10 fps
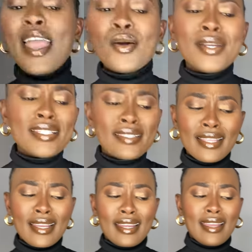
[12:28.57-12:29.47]
always
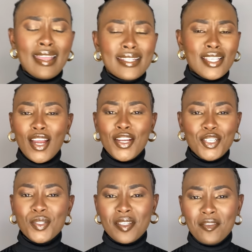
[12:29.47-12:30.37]
think Zara
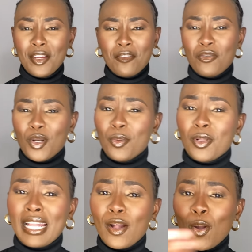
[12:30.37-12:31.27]
shoes are very affordable
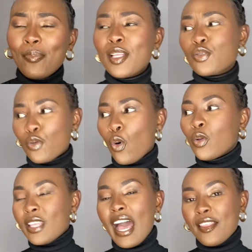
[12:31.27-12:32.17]
like compared to all
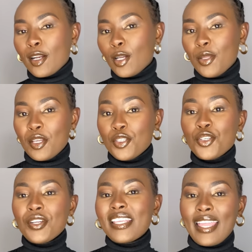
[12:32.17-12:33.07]
the other clothing because you
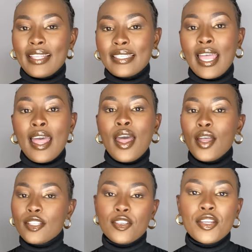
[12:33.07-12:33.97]
could get a
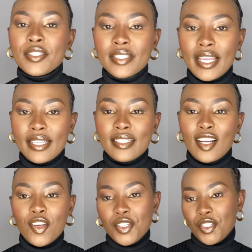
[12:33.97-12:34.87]
turtleneck at
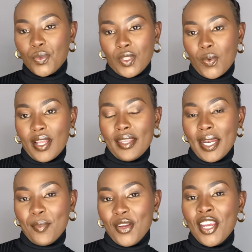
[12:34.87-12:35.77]
Zara which is the one that
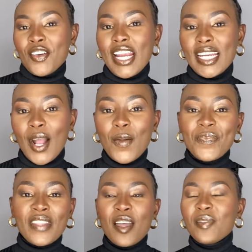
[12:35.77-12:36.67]
I'm wearing right now
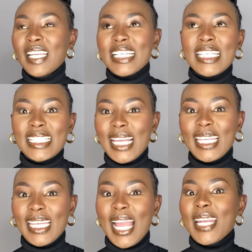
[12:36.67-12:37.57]
for like
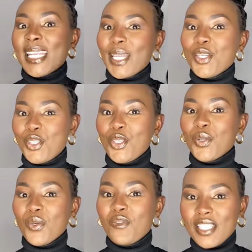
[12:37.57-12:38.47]
6.99 and get a
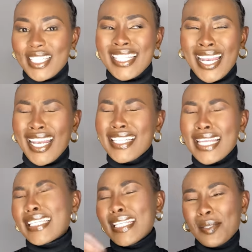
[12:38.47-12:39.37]
shoe for 6.99 it like
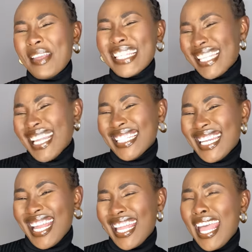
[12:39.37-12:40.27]
doesn't make sense
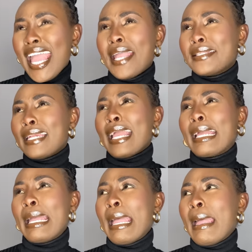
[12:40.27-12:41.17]
like it's
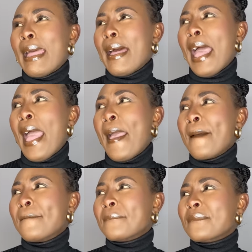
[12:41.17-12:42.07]
like
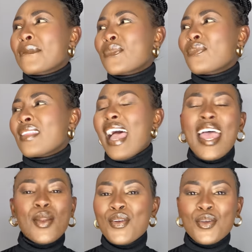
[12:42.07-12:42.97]
um I
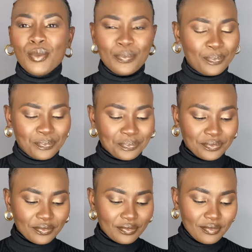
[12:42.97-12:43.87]
don't know
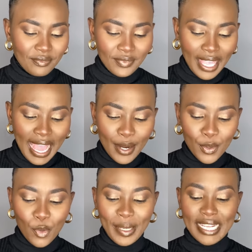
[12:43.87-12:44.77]
I don't
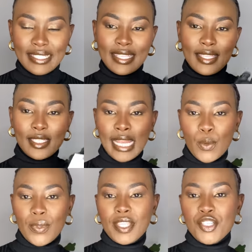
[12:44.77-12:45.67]
know, but I see this like
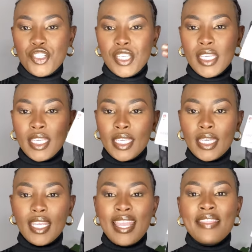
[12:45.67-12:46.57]
with a
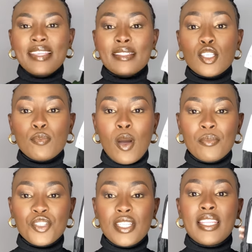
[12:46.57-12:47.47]
jean. There's this mom
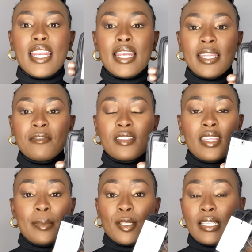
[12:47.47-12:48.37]
jean that I left there
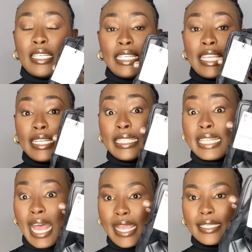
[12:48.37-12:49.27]
because I didn't get a
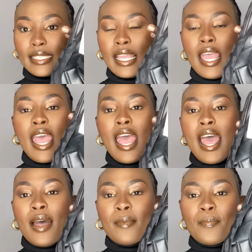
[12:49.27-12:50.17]
size.
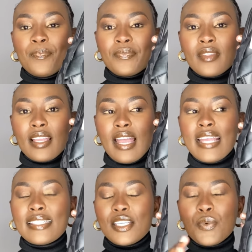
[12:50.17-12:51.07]
Um, I
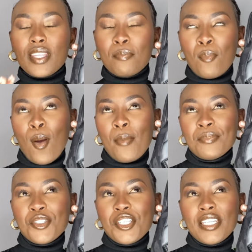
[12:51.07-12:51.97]
see it with a mom
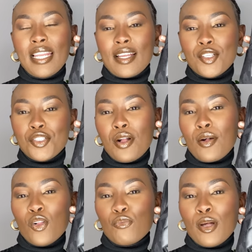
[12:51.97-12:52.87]
jean, like a
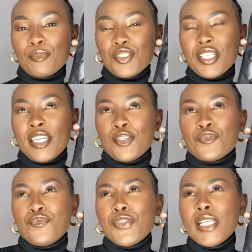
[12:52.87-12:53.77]
charcoal mom jean and
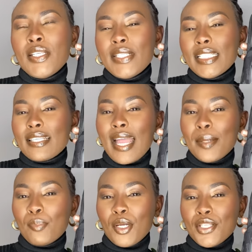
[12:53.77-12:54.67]
a really, really
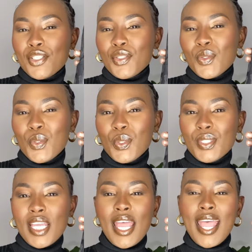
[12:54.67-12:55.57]
tight bodysuit
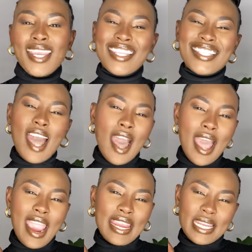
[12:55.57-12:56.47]
and a
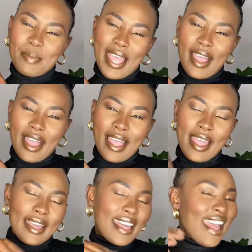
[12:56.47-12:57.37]
tiny
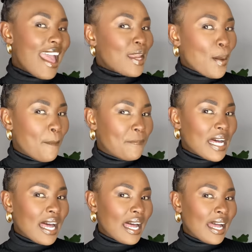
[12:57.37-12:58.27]
bag and a
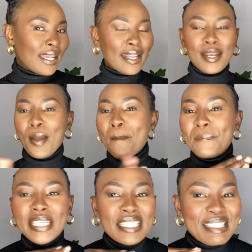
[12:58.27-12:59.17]
bun and a
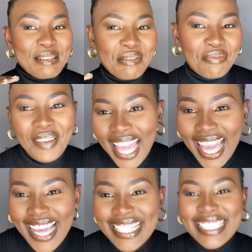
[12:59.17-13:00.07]
beat
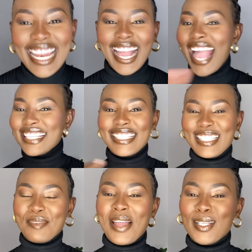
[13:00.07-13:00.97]
face. Like I just
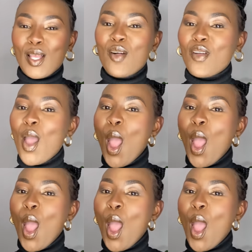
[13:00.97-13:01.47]
see myself